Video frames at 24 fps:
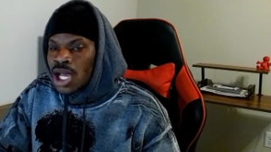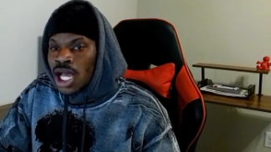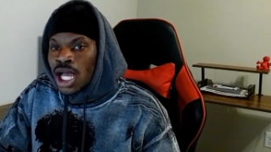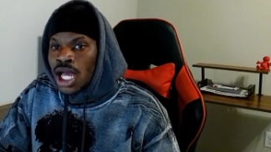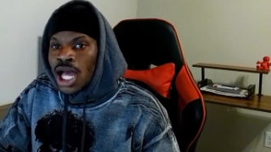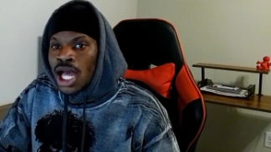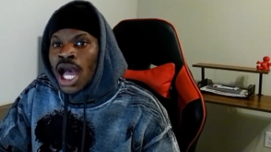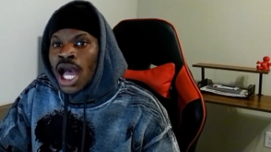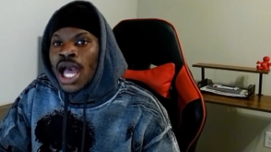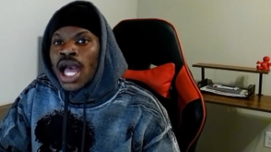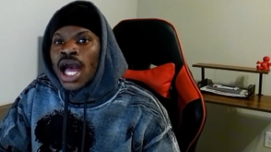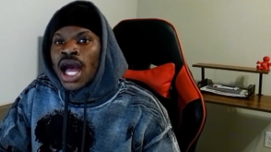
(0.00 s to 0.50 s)

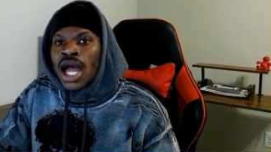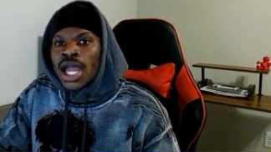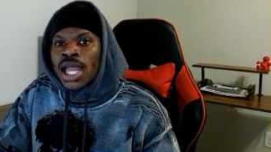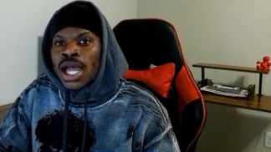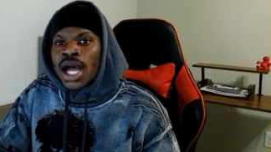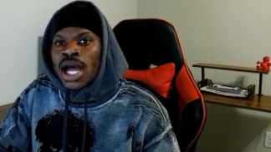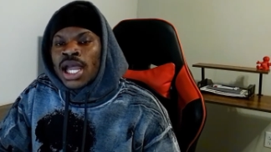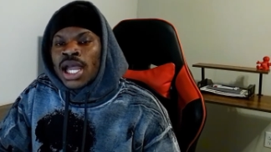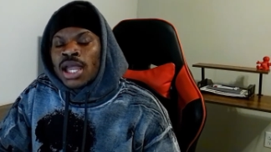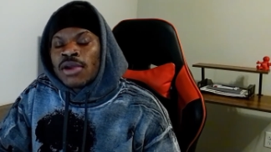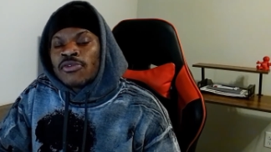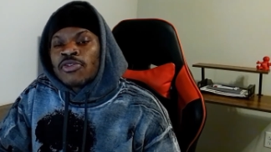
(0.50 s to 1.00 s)

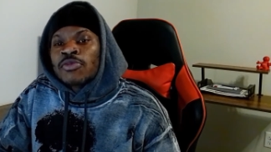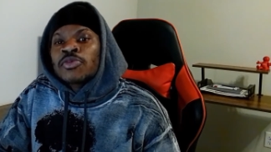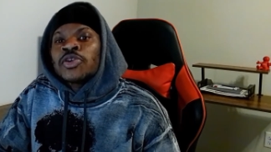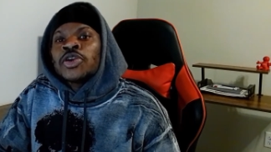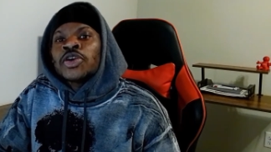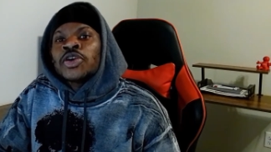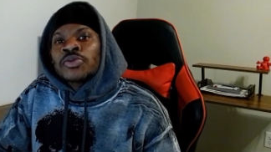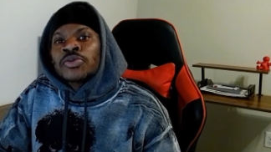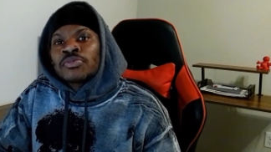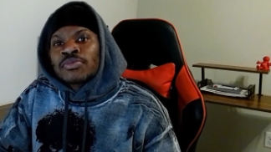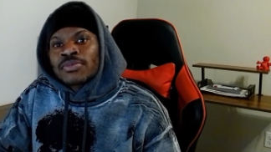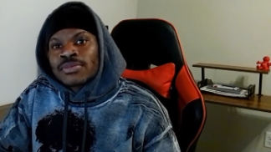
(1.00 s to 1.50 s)
I am from
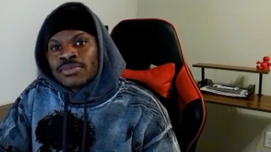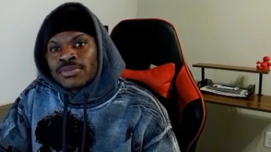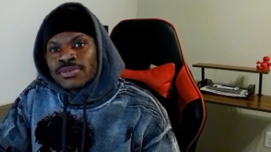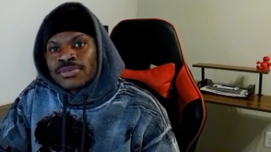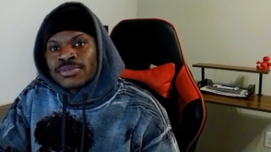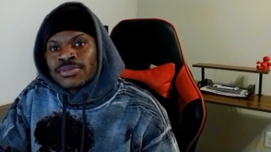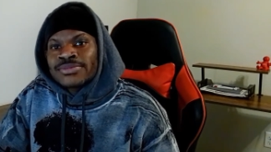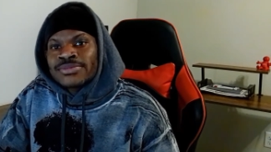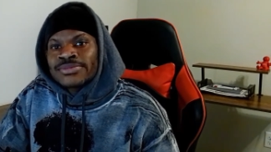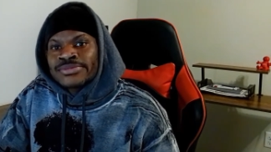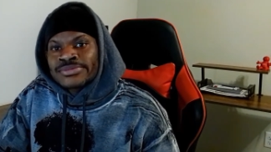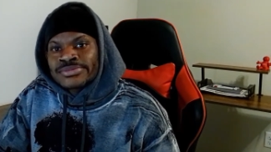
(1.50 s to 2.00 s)
Europe.
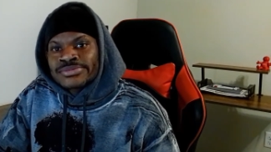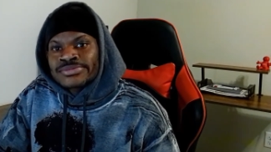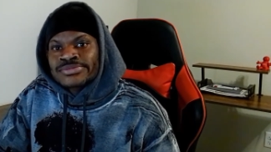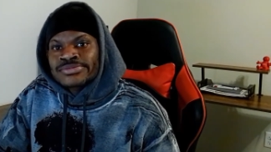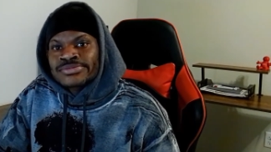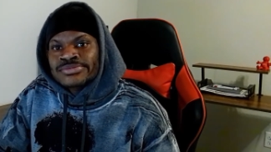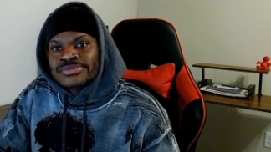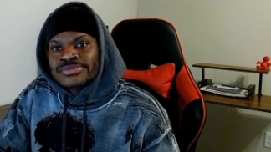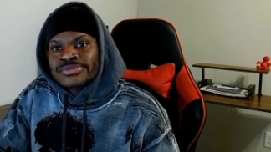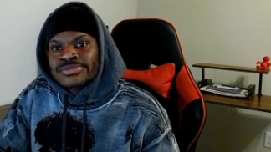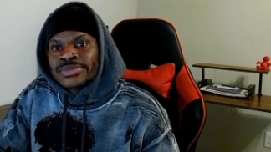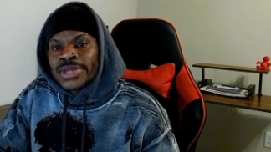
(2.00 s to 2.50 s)

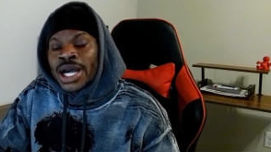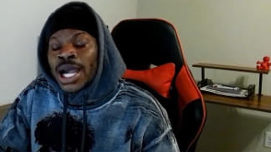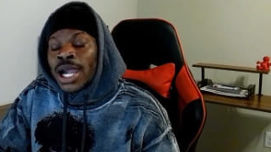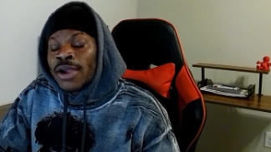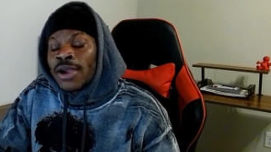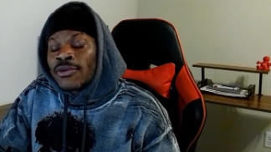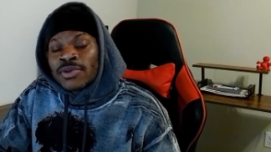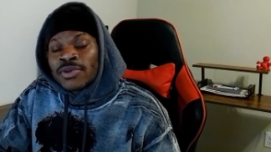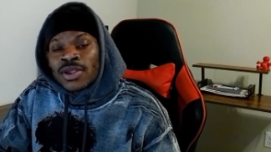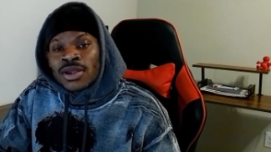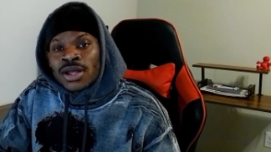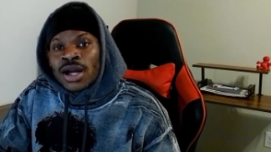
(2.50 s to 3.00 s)

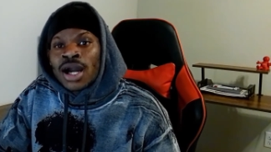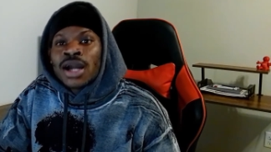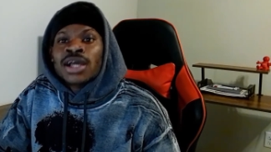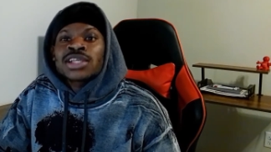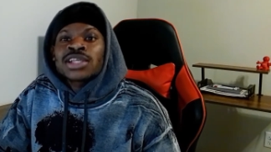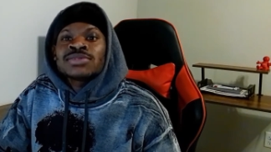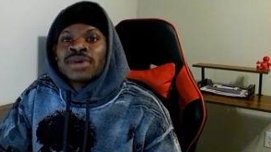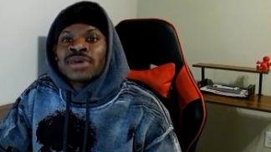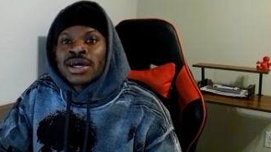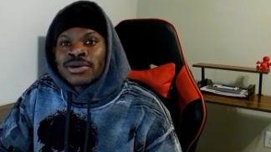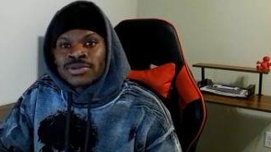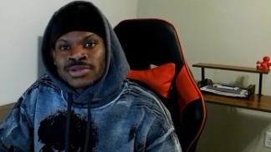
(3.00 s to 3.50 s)
I am from the
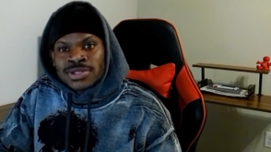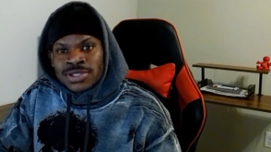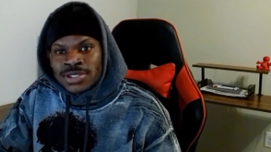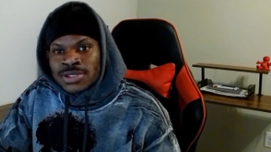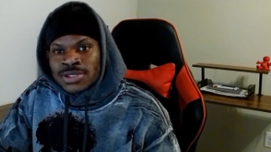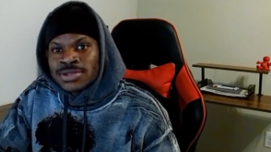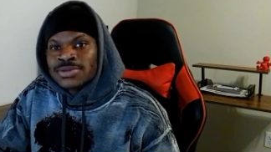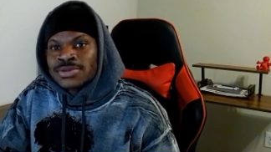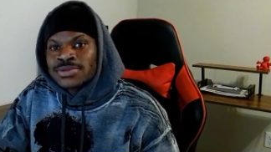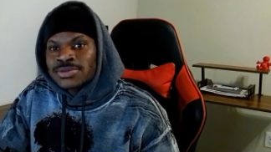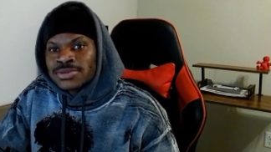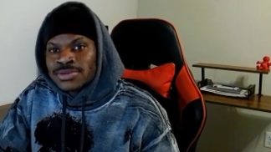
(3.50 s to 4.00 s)
Caucasus
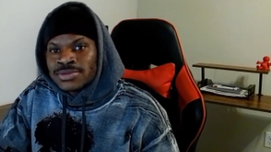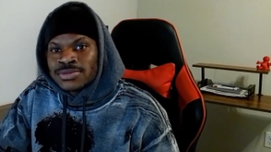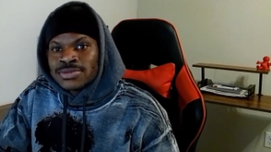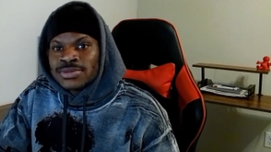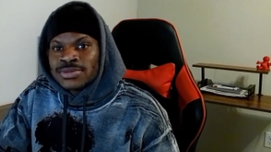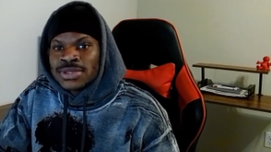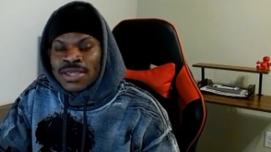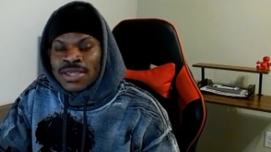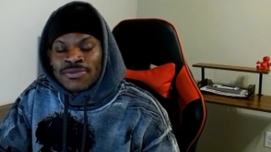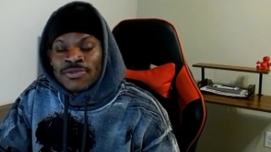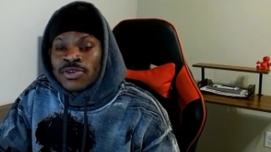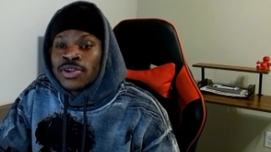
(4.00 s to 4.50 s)
Mountains,
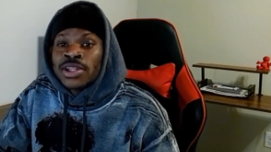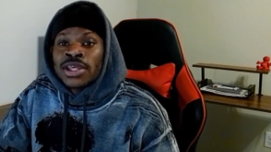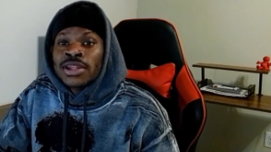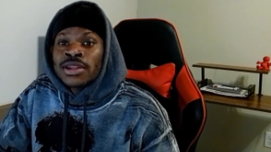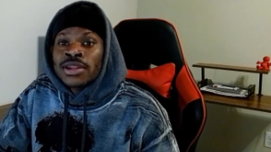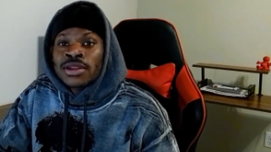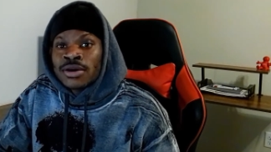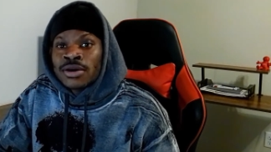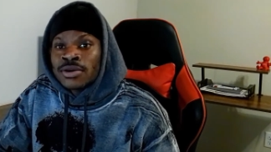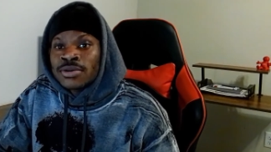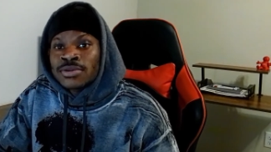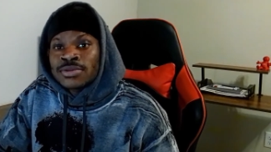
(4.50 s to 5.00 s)
if you
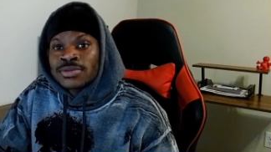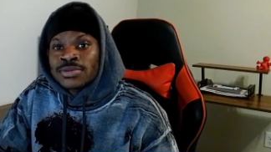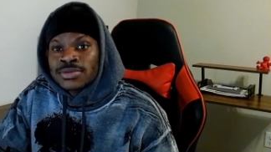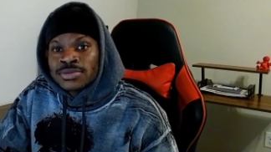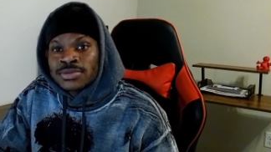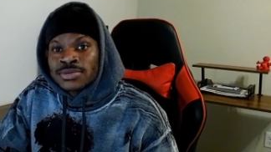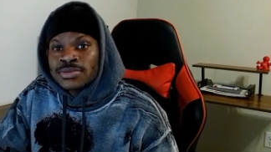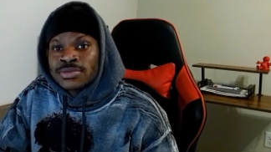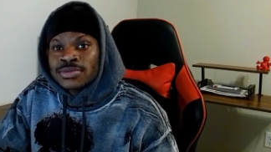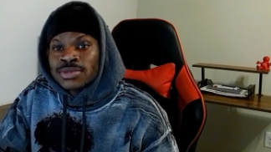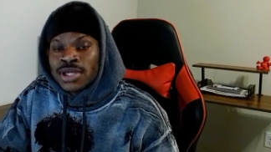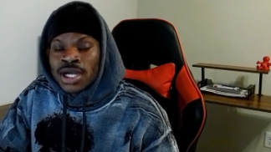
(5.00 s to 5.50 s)
didn't know.
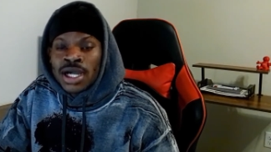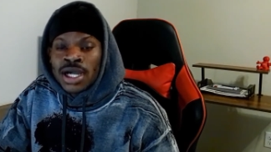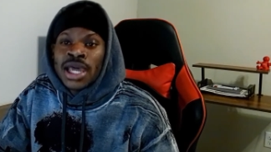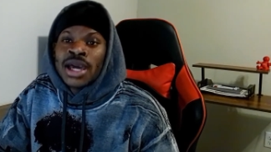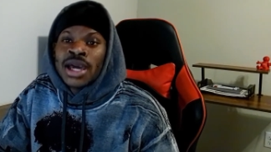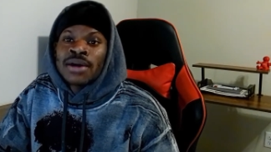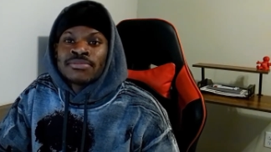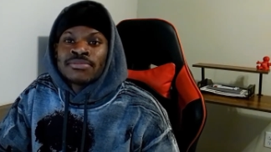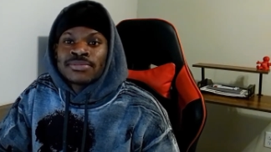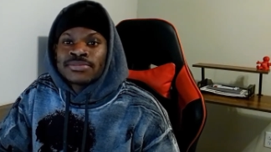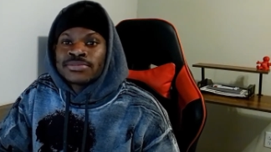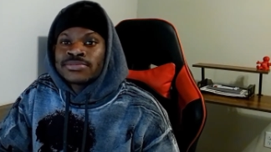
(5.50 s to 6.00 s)
I
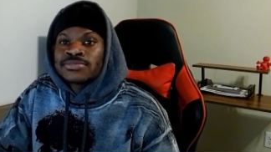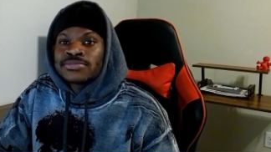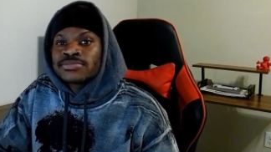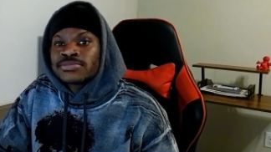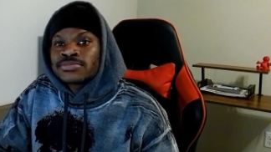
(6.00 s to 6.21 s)
am.